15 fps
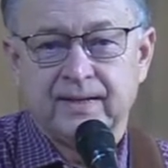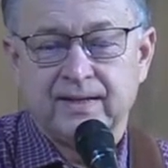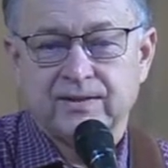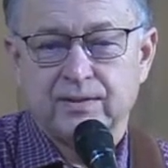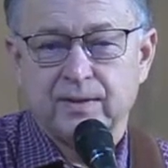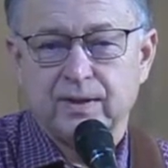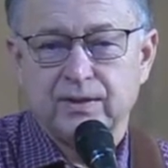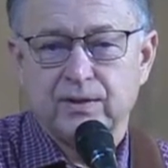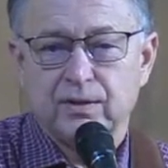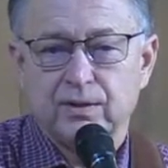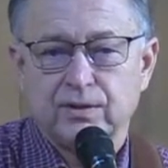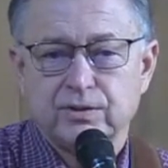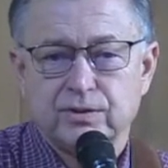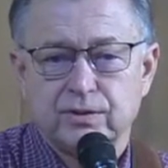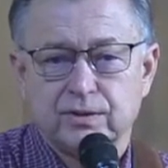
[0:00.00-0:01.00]
And so I
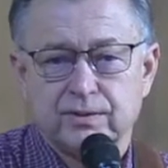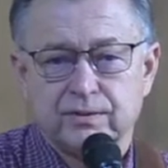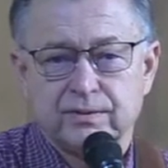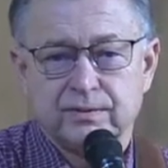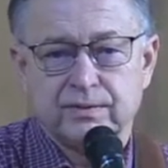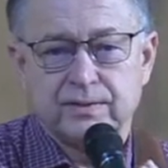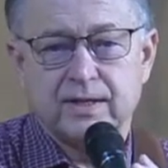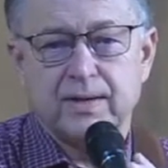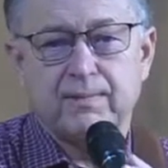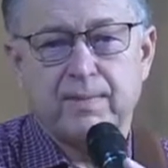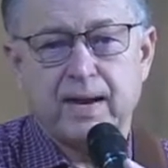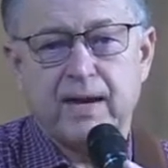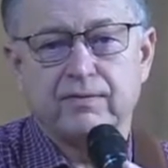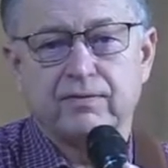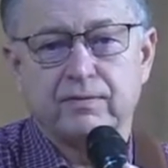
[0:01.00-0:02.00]
encourage you to step
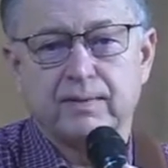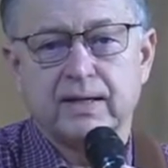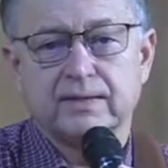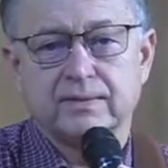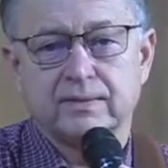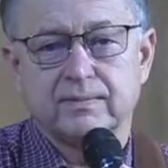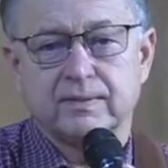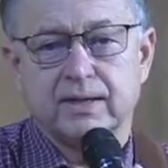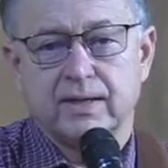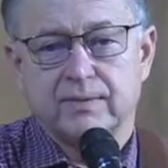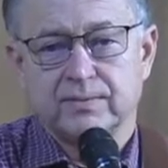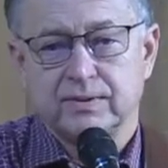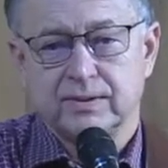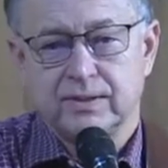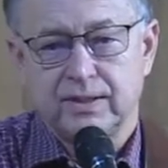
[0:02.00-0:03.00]
back from that
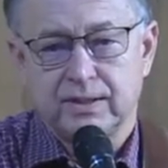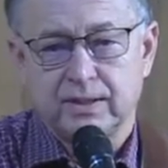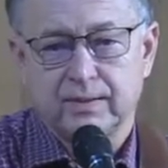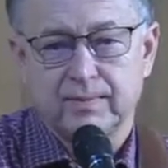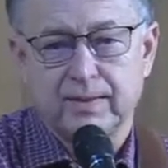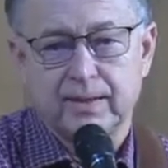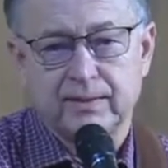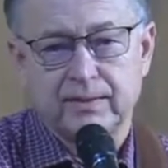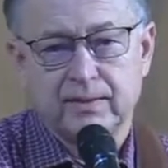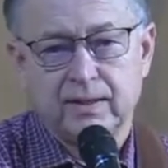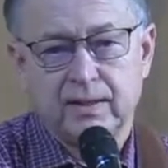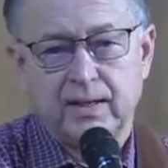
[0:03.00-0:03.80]
sometimes and to think about,